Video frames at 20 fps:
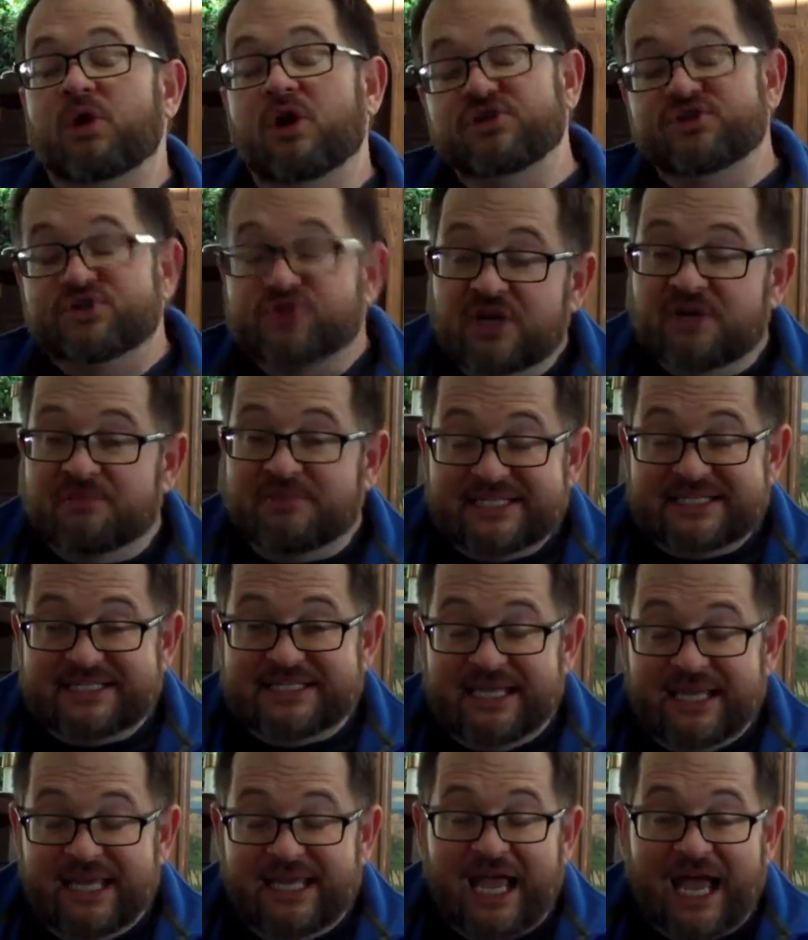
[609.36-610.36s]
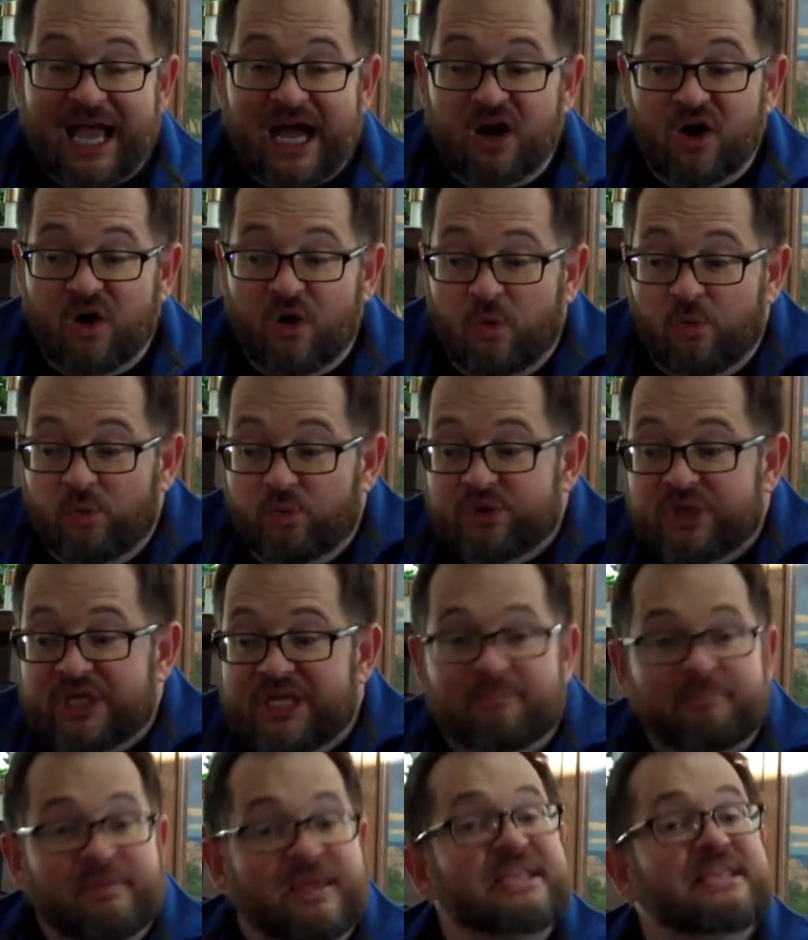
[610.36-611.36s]
we're also going to be seeing how
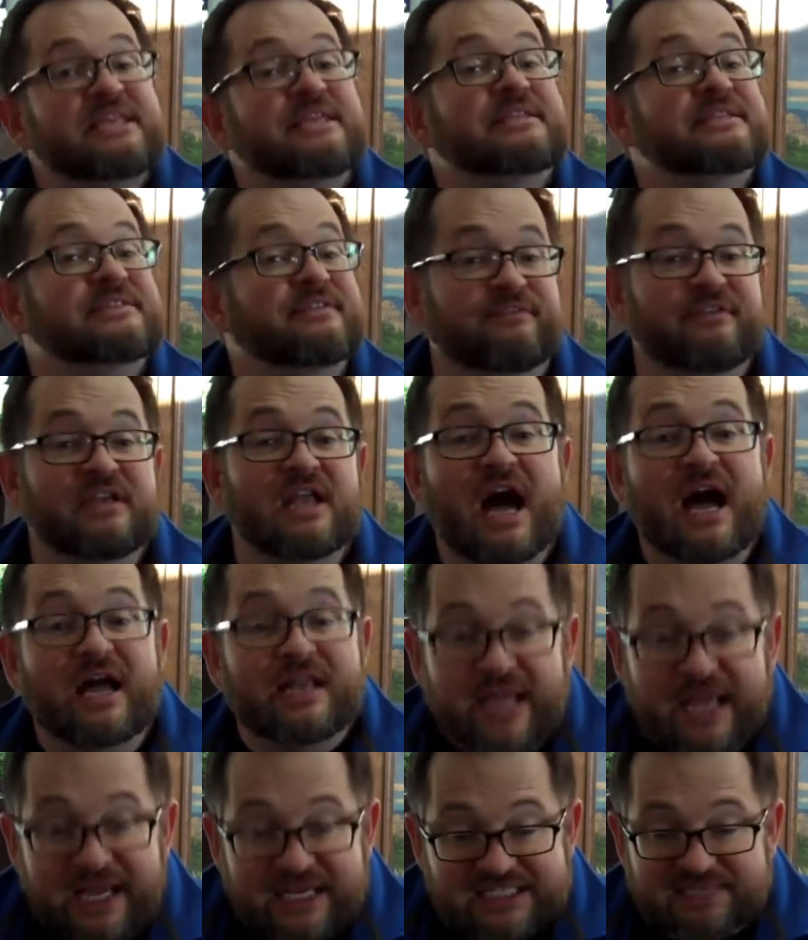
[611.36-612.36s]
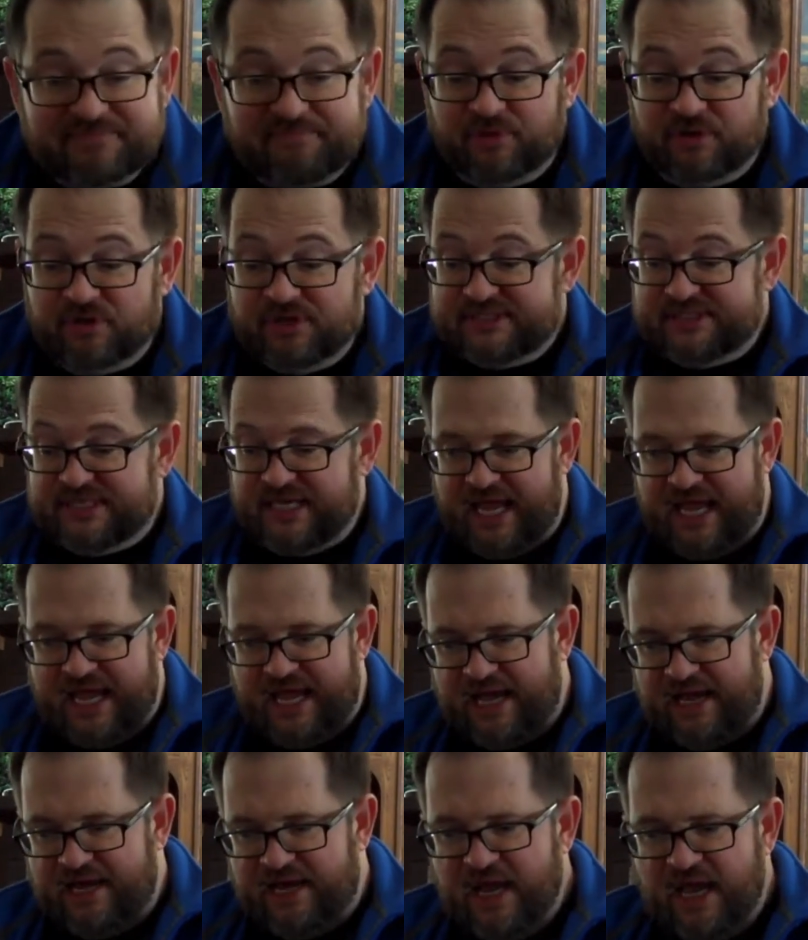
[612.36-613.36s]
the opinions of non-experts
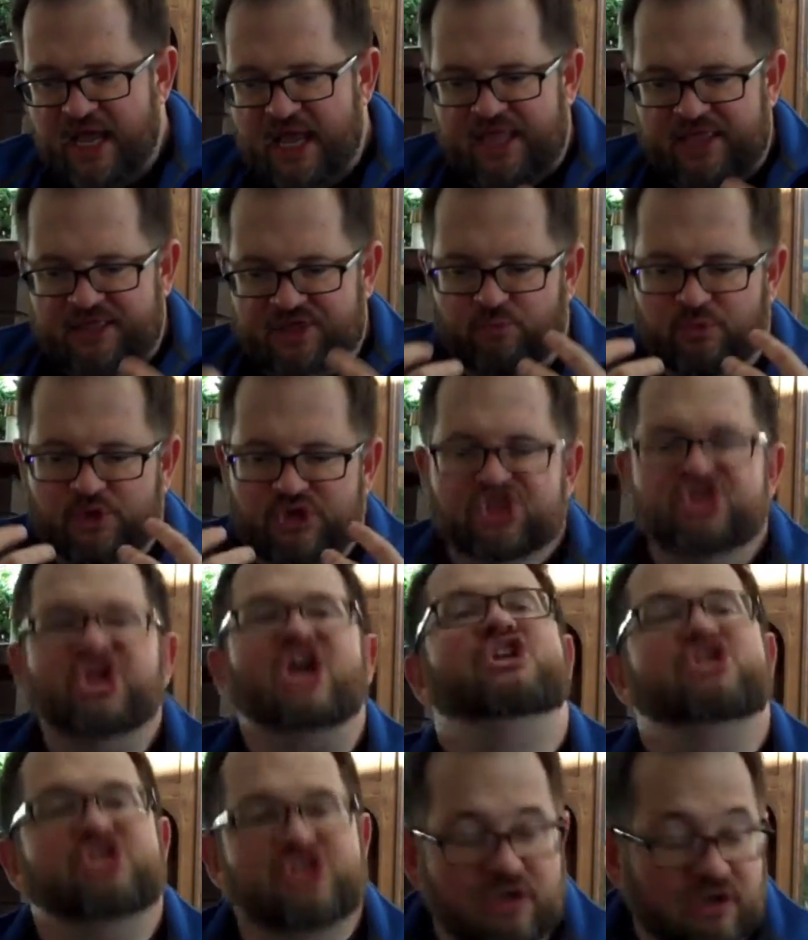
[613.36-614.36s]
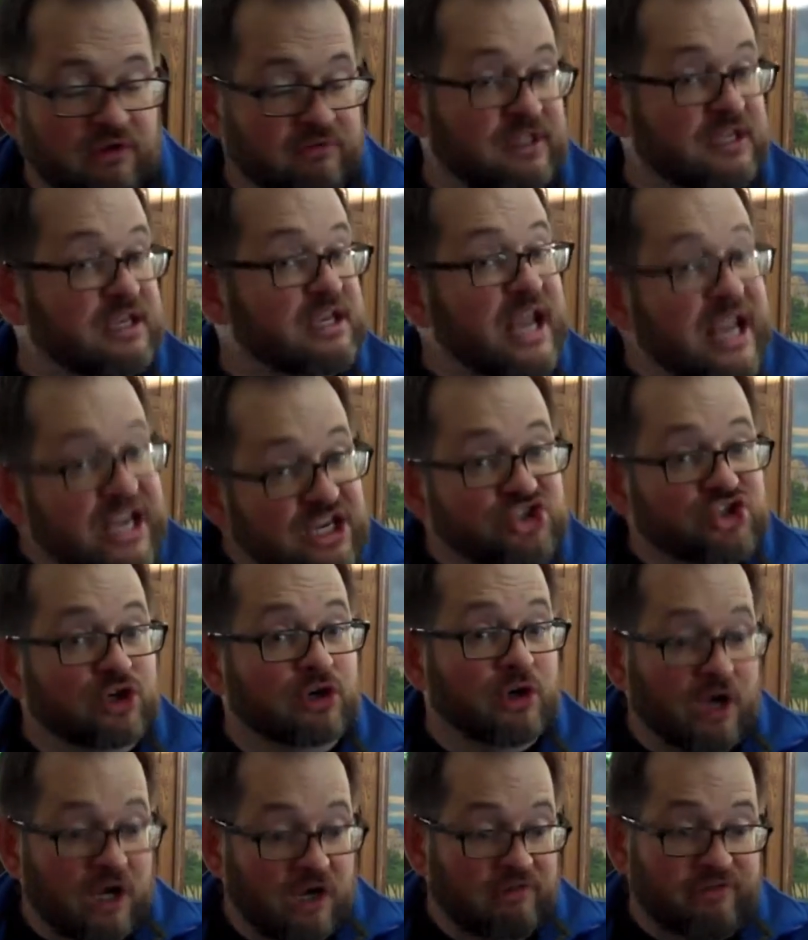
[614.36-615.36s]
and the rejection of the
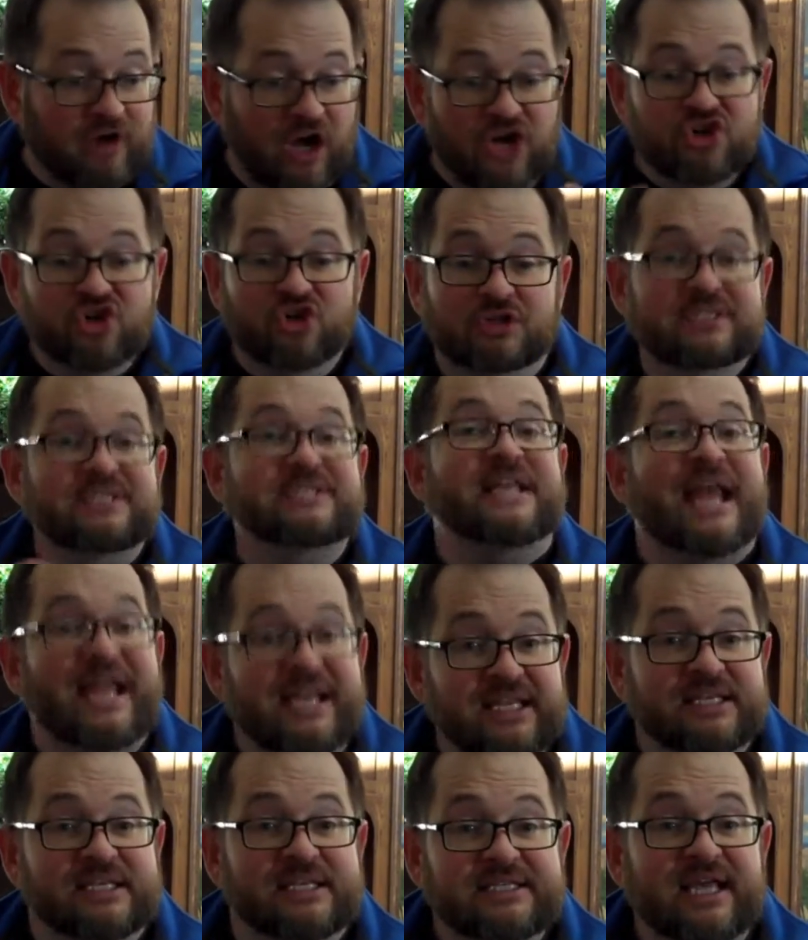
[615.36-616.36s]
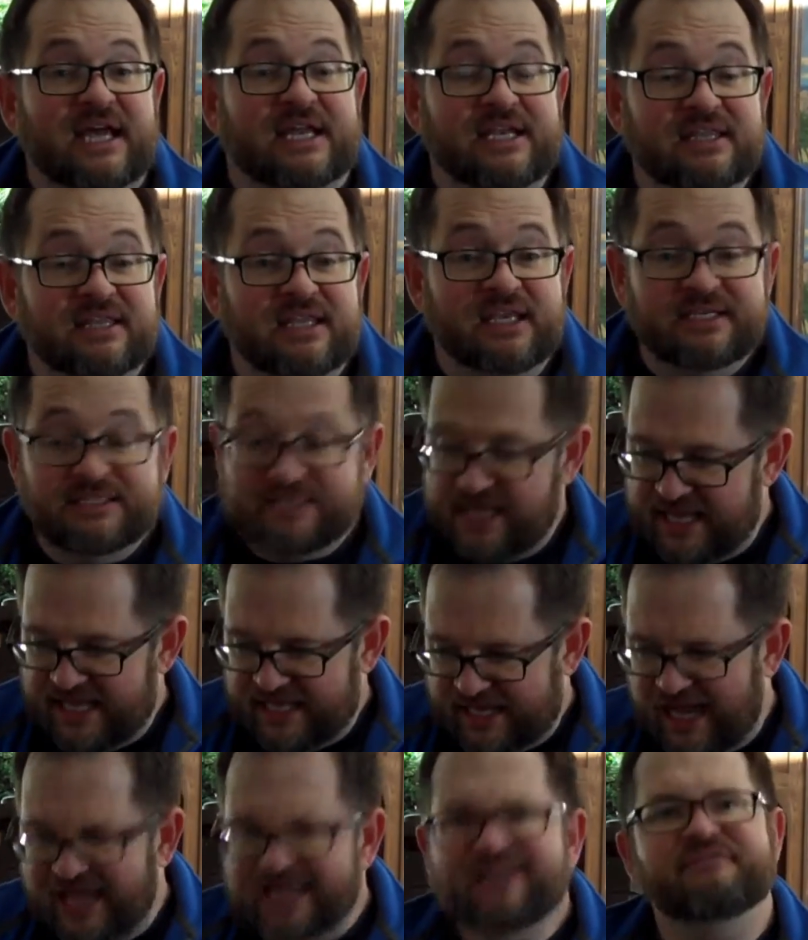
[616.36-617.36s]
nature of understanding these kind of things
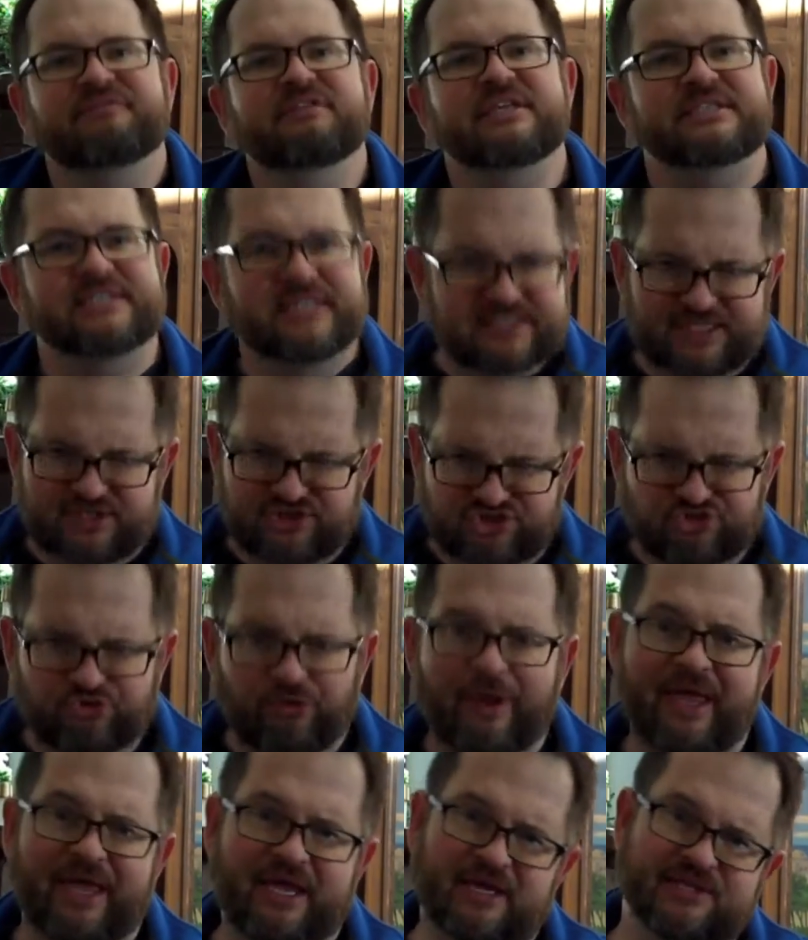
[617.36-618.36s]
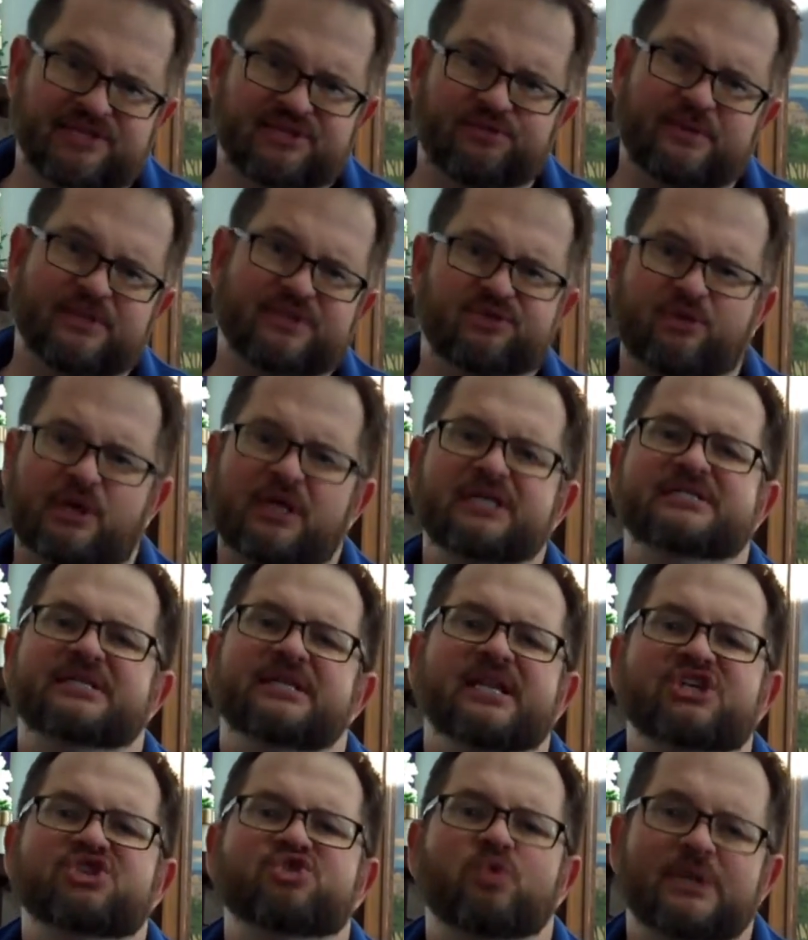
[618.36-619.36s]
kind of leads us astray into, into
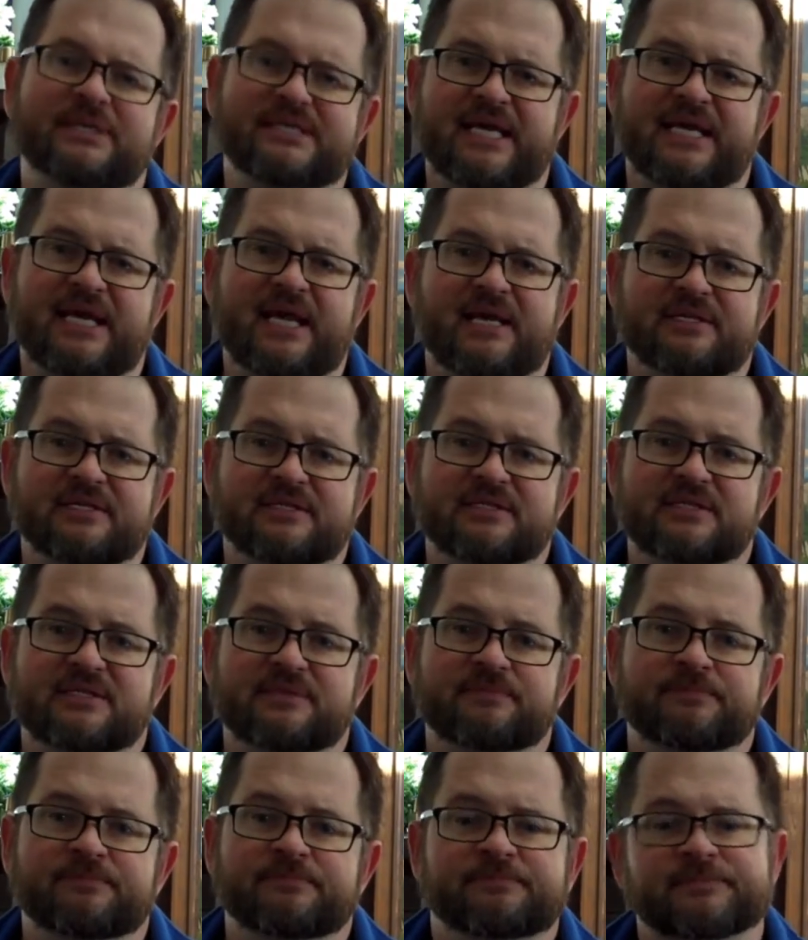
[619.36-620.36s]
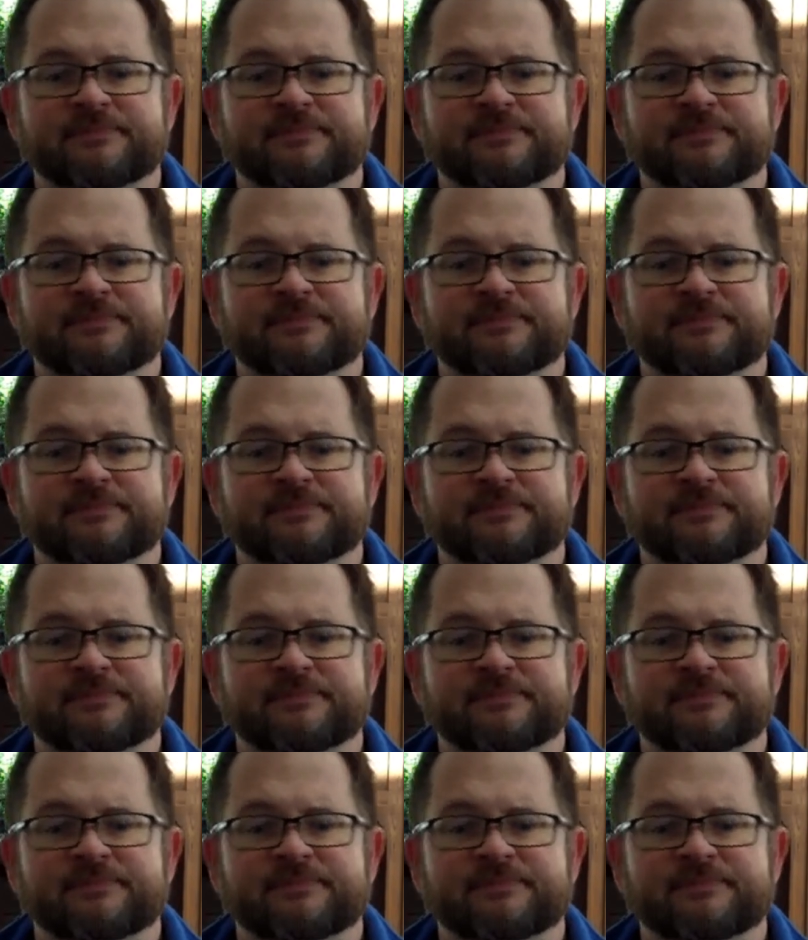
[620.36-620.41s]
intellectual dead ends.